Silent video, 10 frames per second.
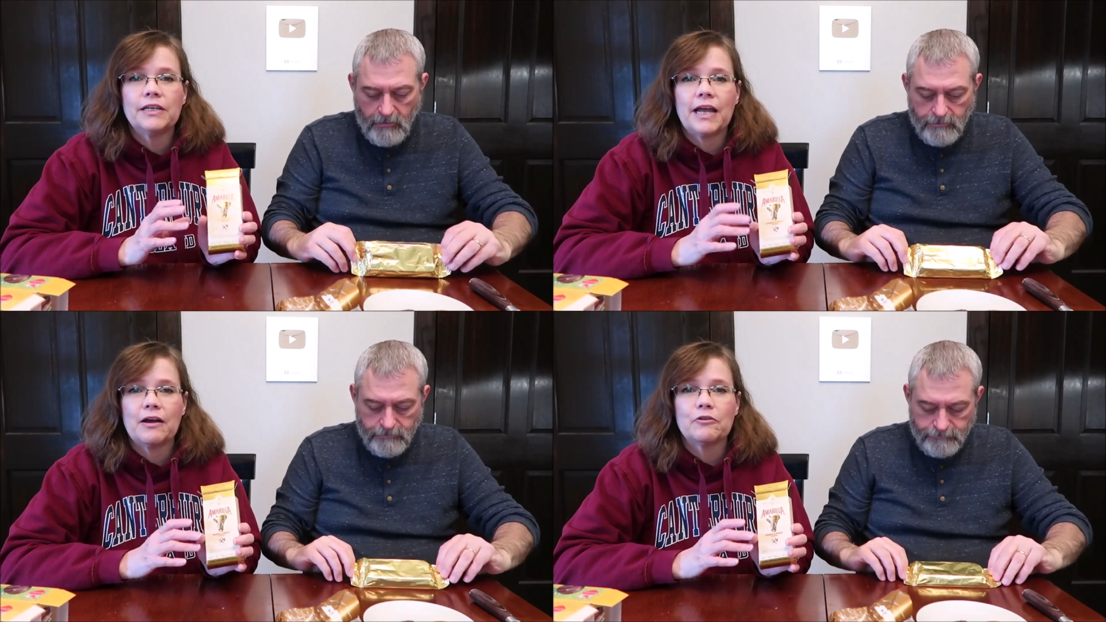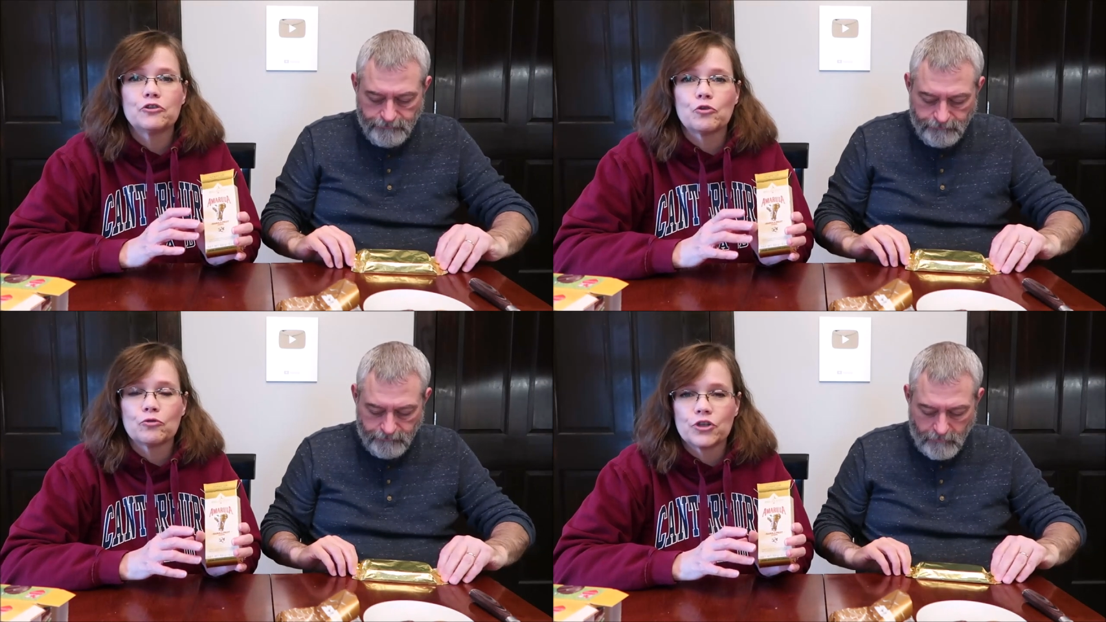Speaker 1: Now,
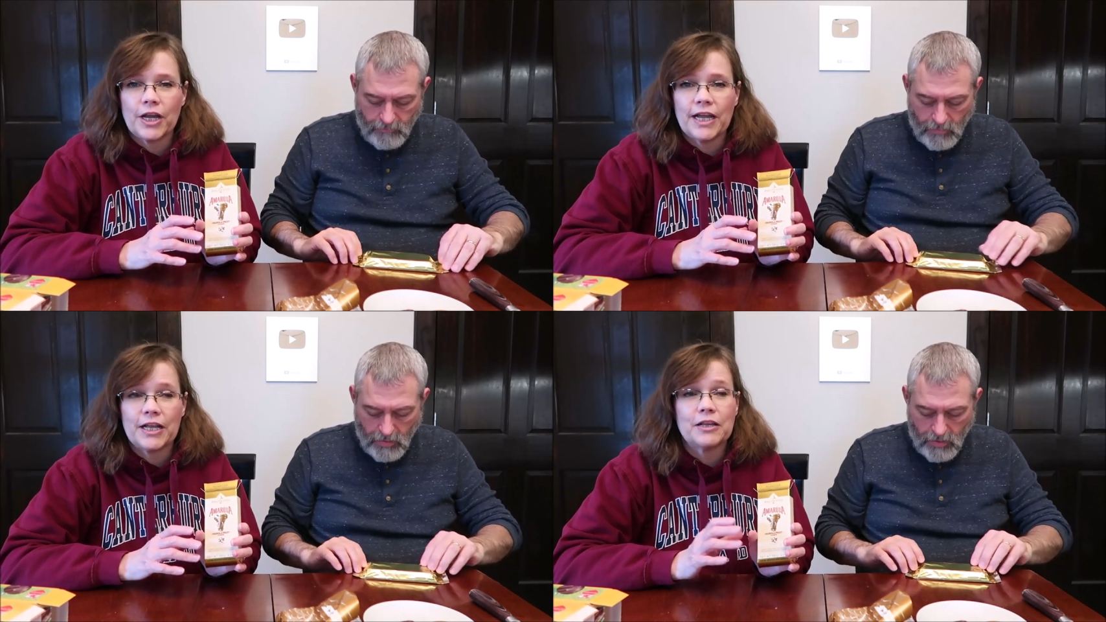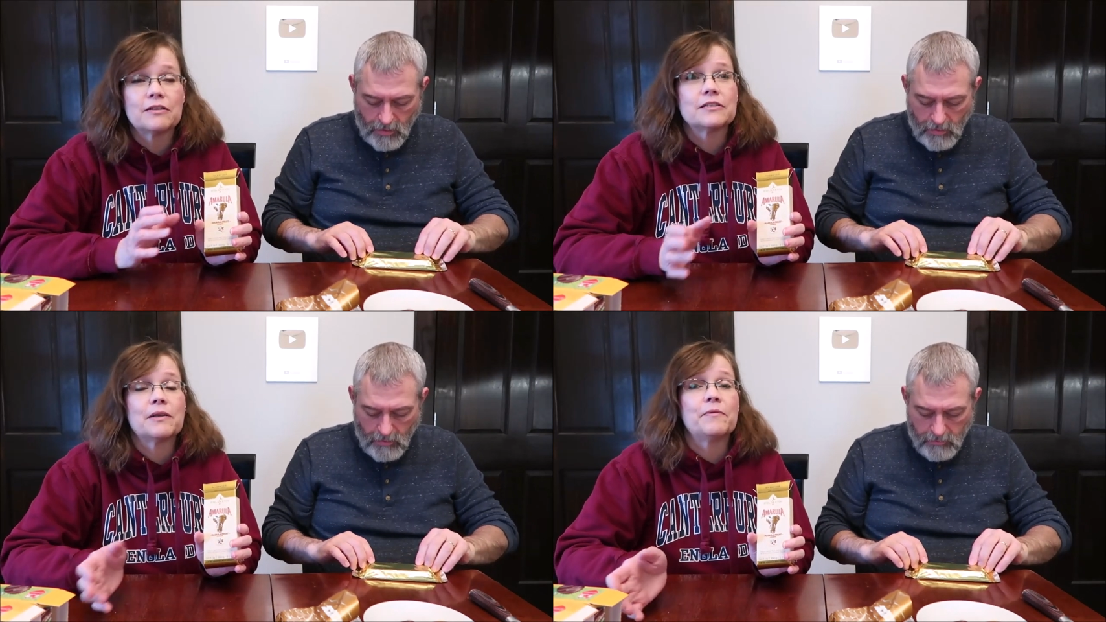
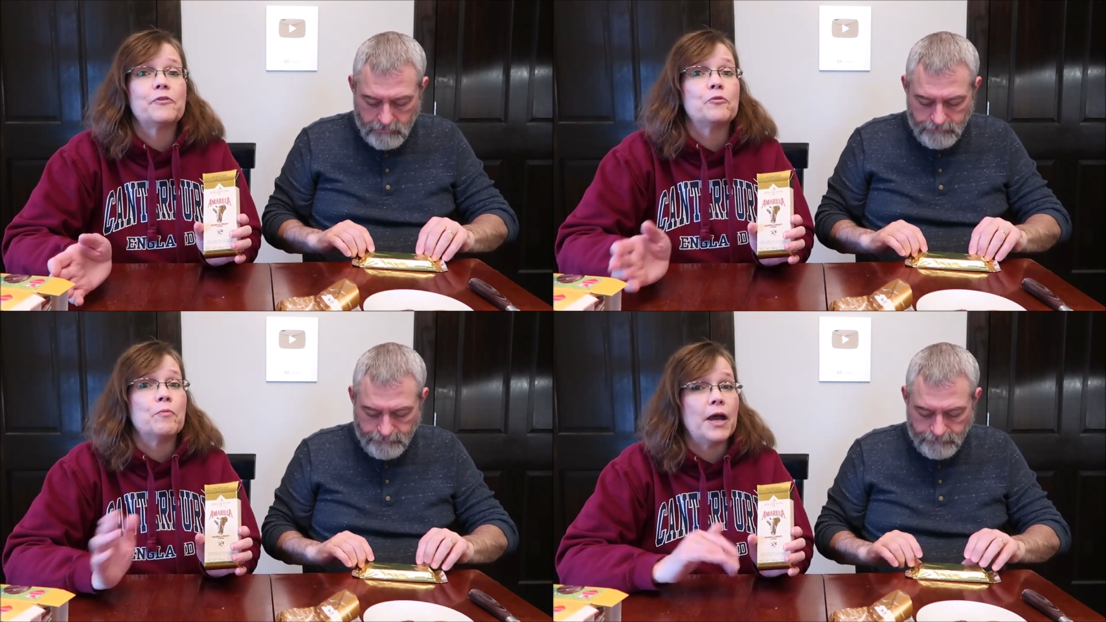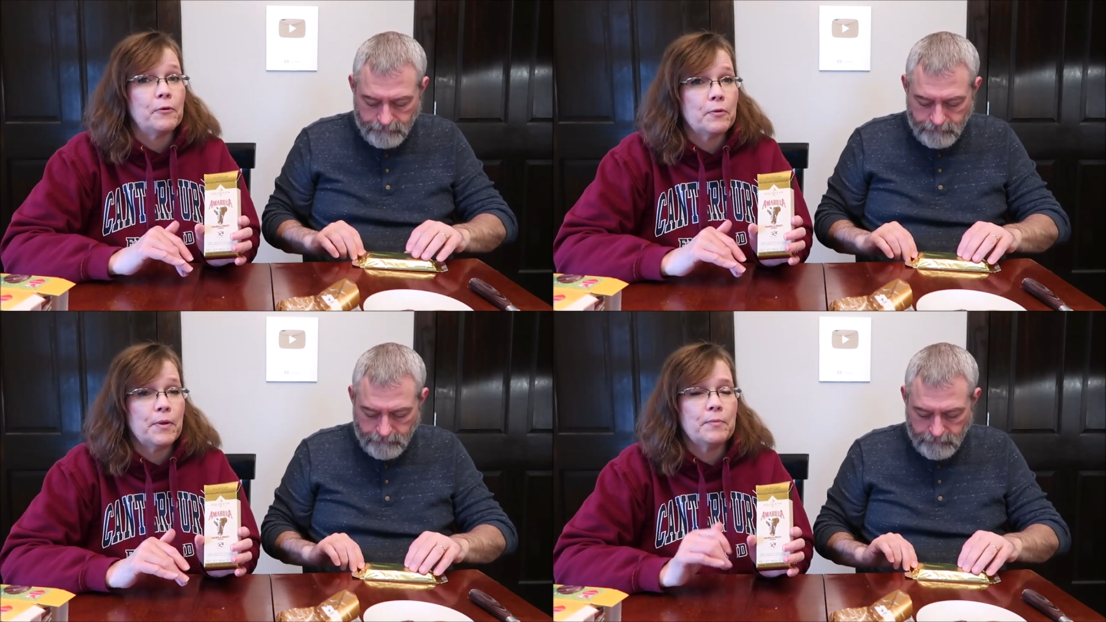Georgianne, some of you may
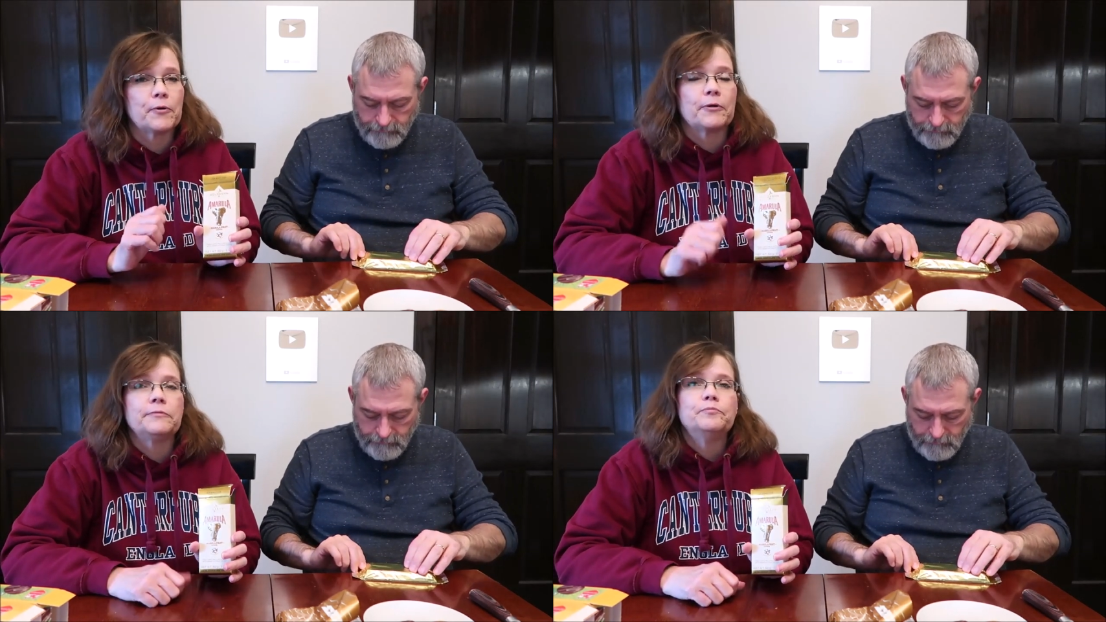remember,